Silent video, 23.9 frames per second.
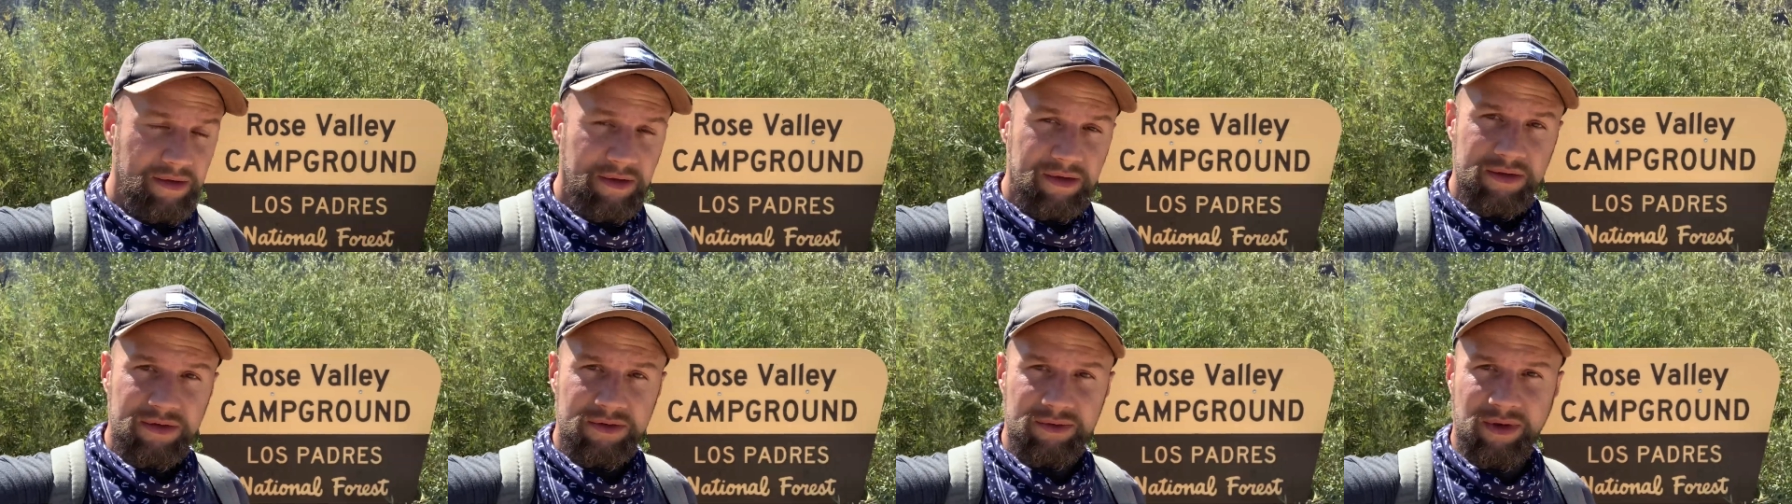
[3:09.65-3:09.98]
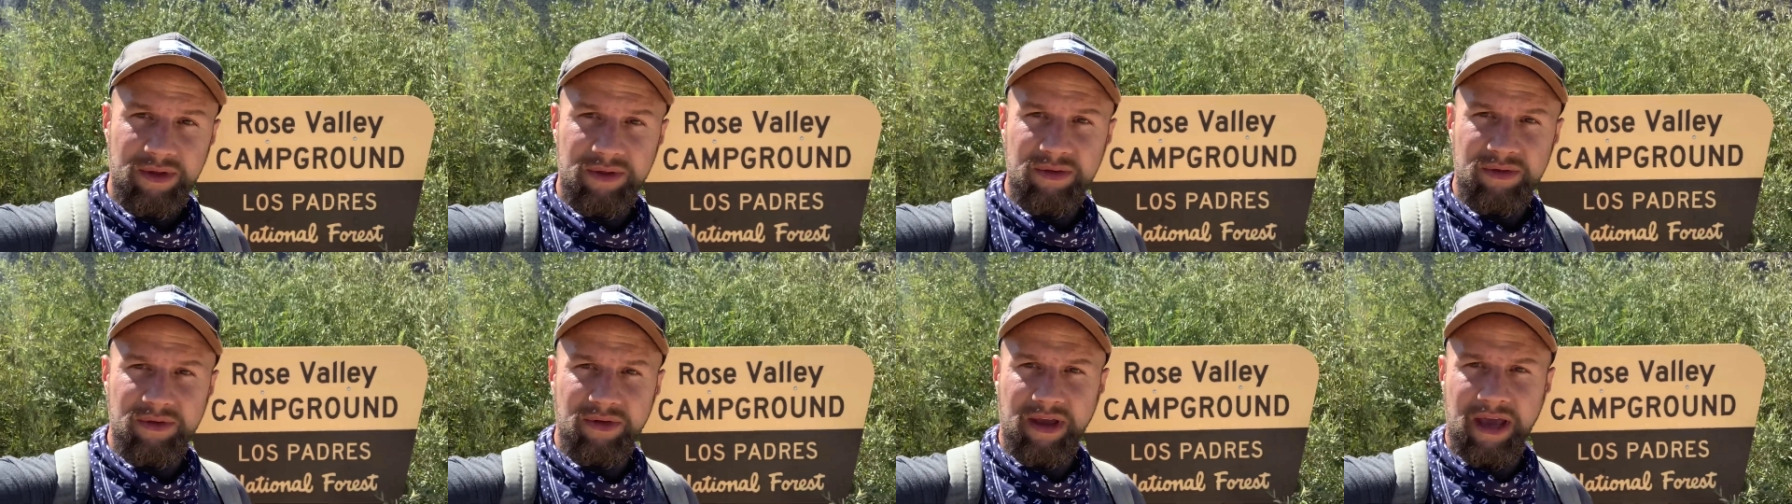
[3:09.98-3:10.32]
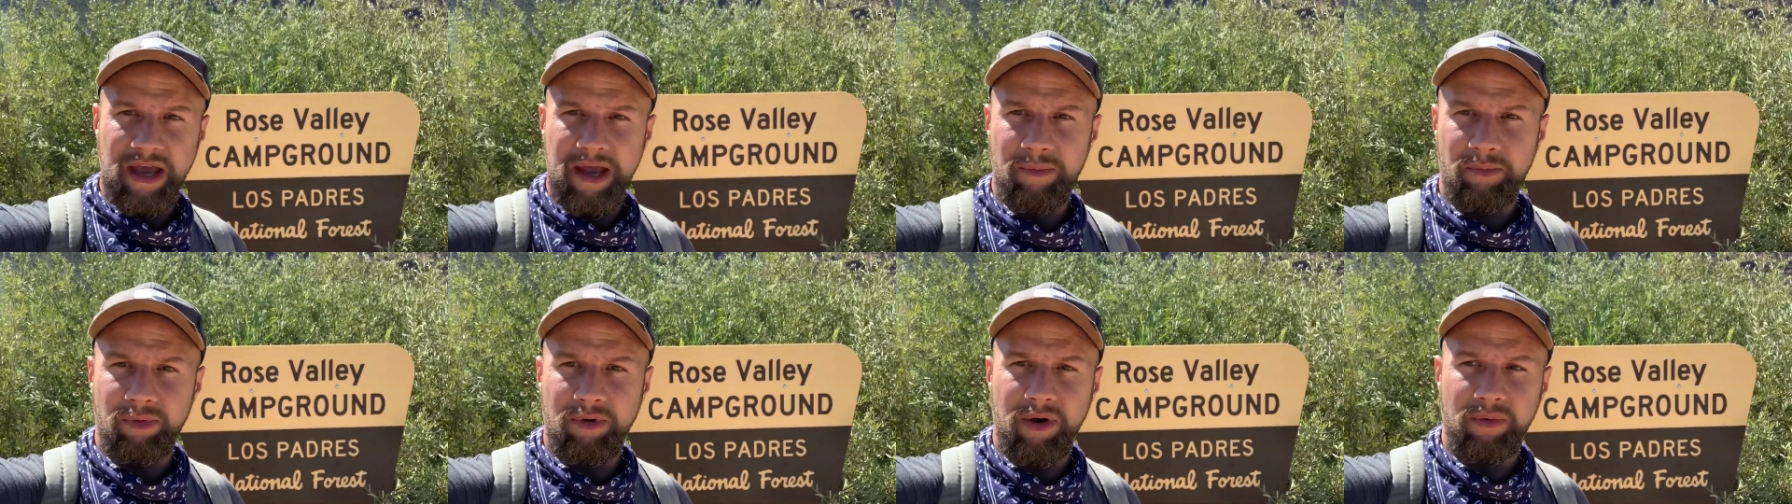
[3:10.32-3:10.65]
straight through the
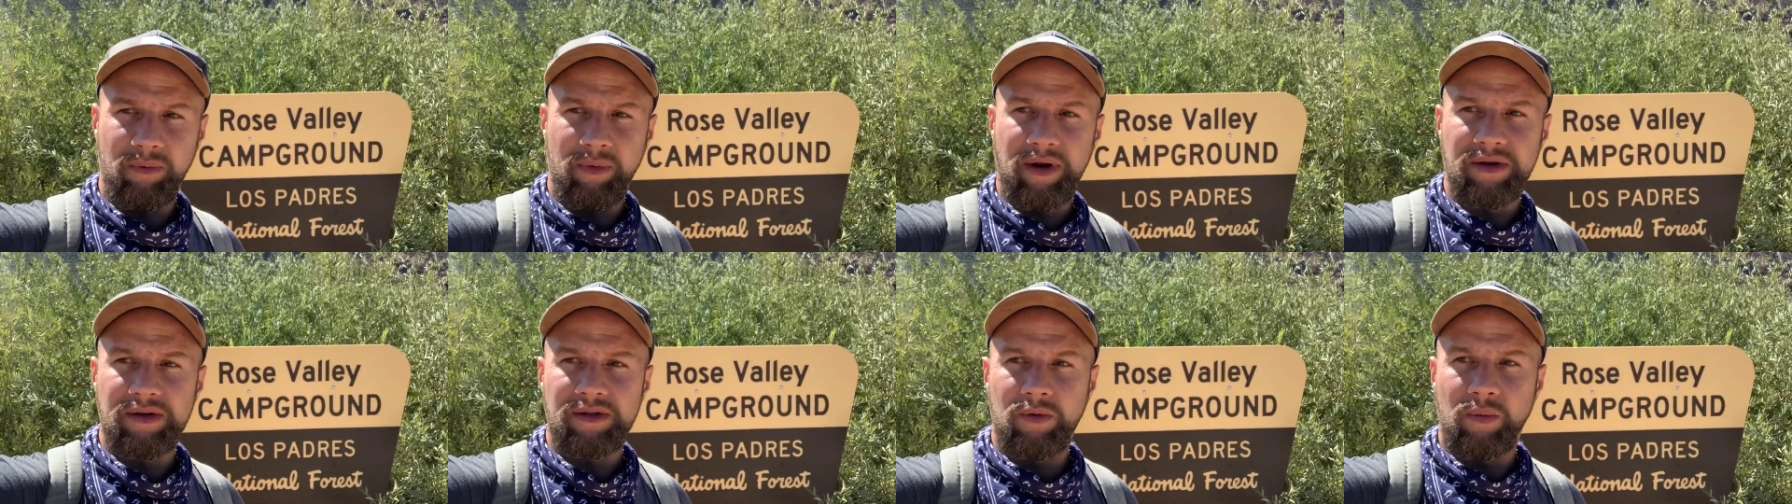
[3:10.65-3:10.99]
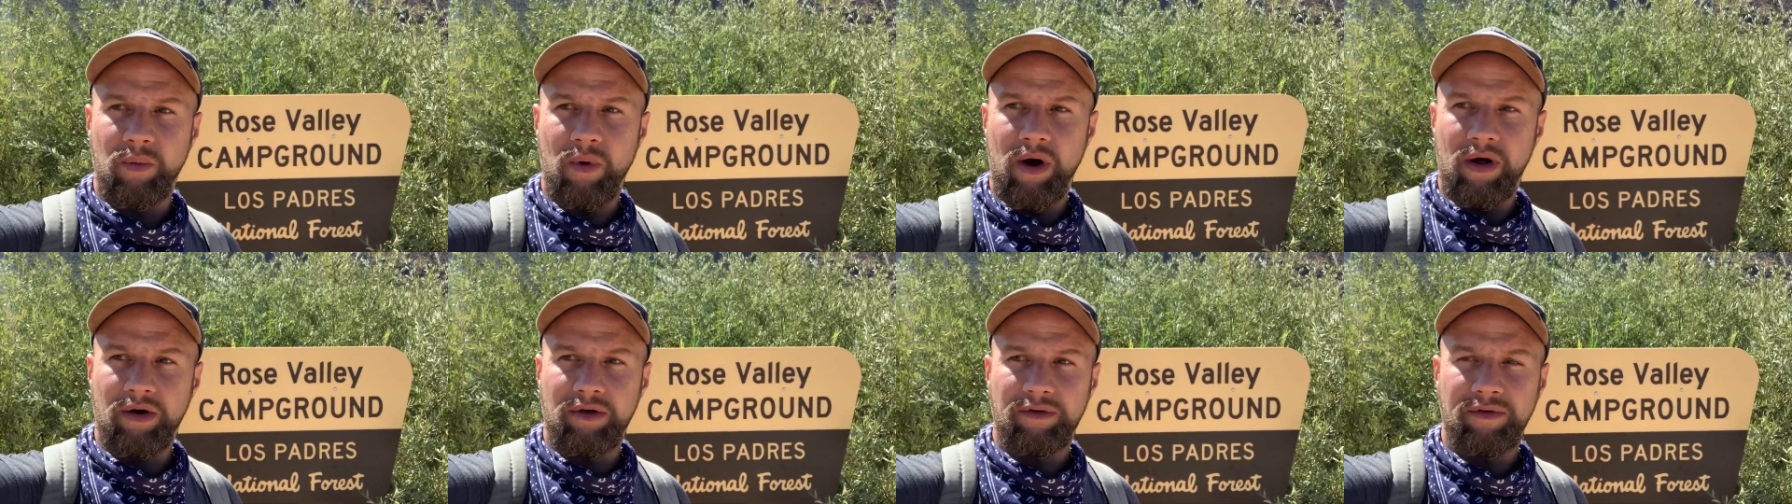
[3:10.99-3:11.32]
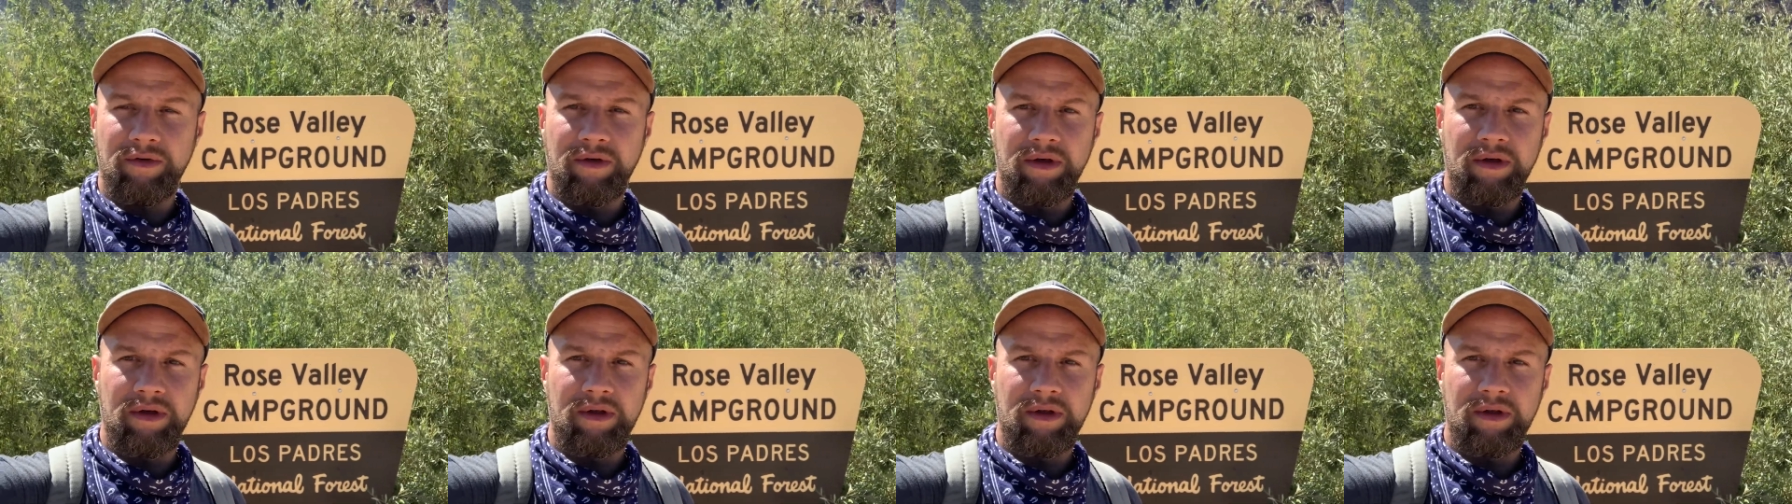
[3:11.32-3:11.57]
campground, right to the waterfall.